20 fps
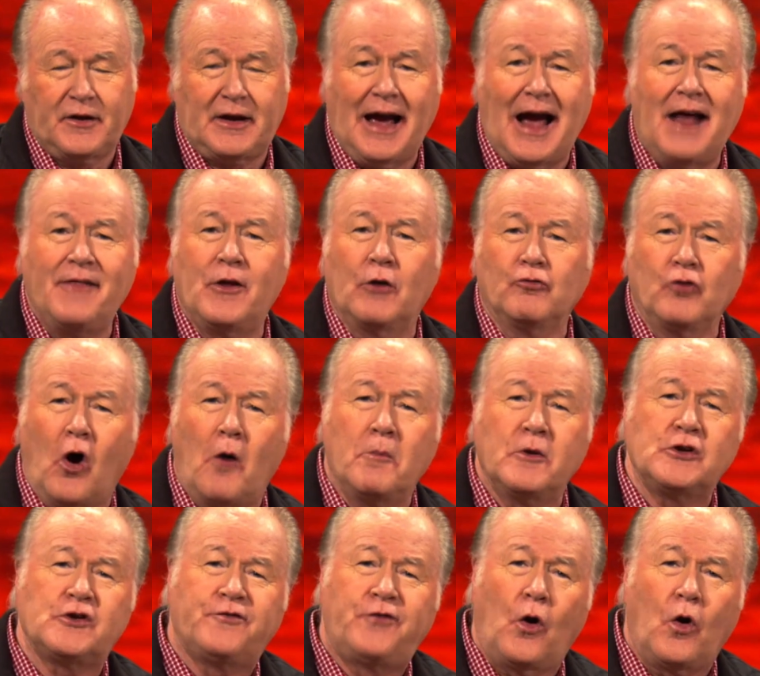the kind that
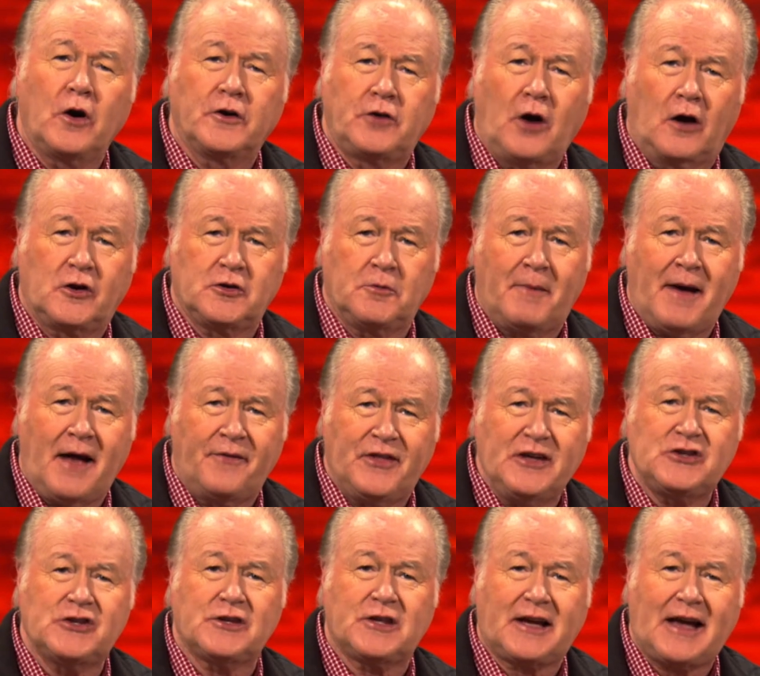Romans 4 talks about,
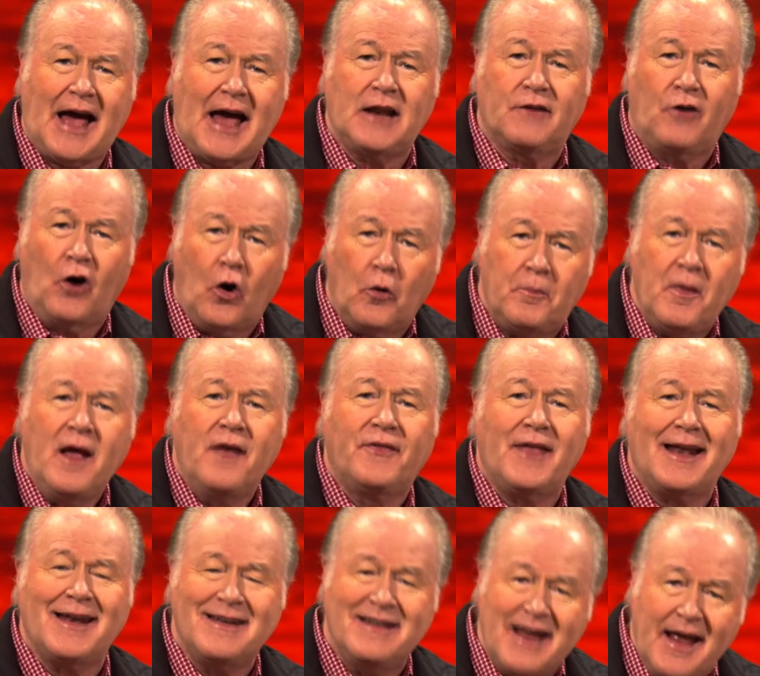this is the kind of hope
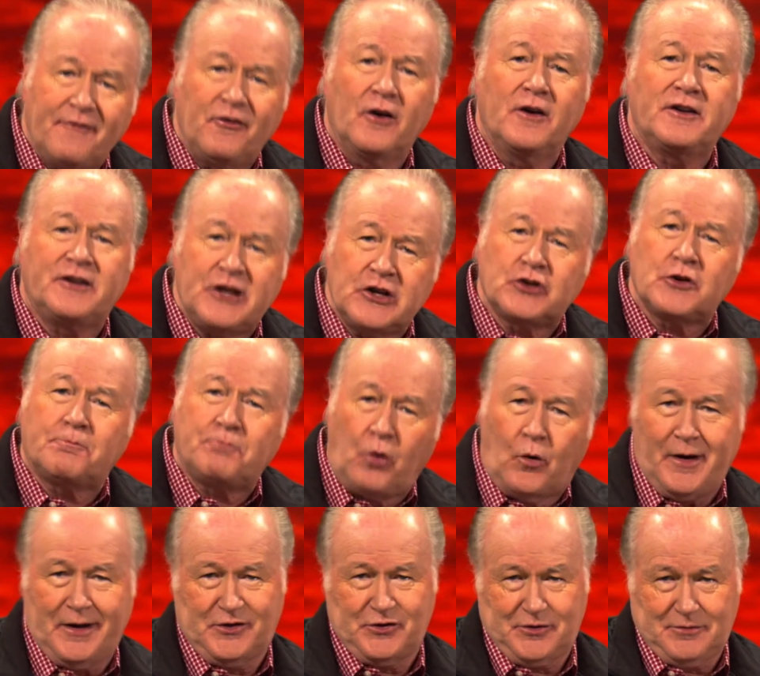that never
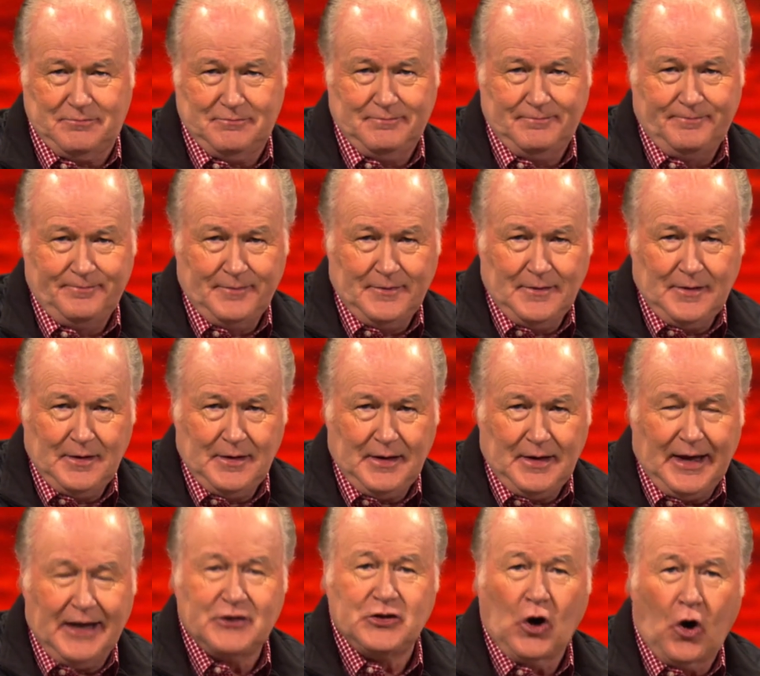disappoints.
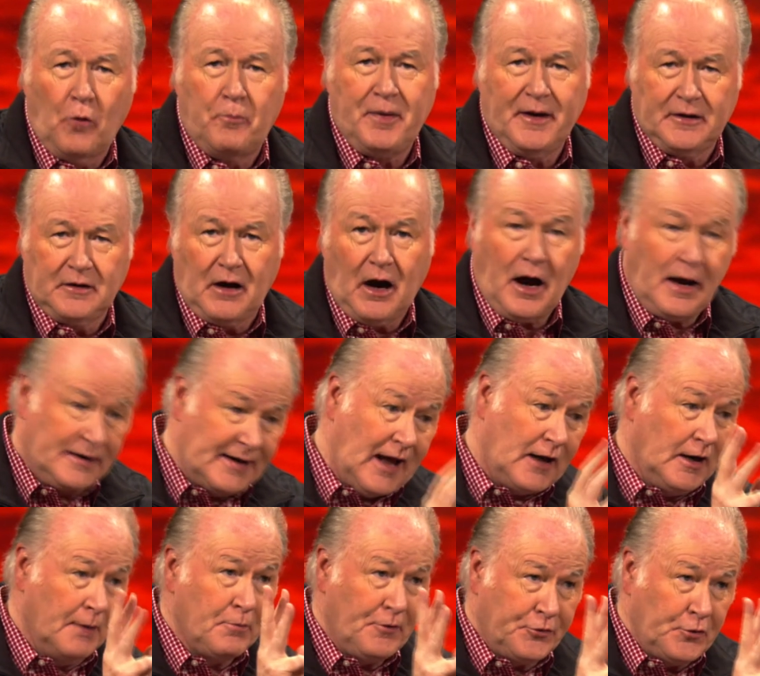It's hope in God.
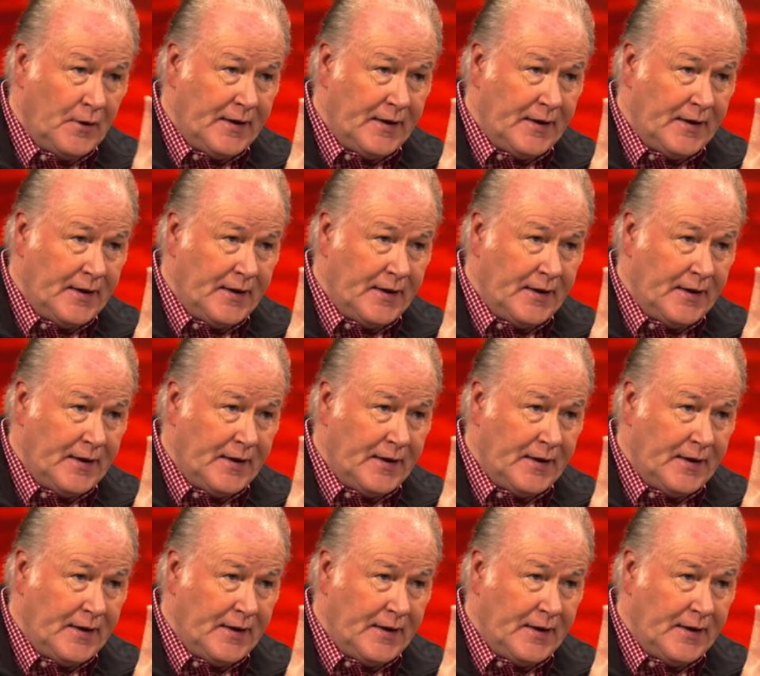Now, number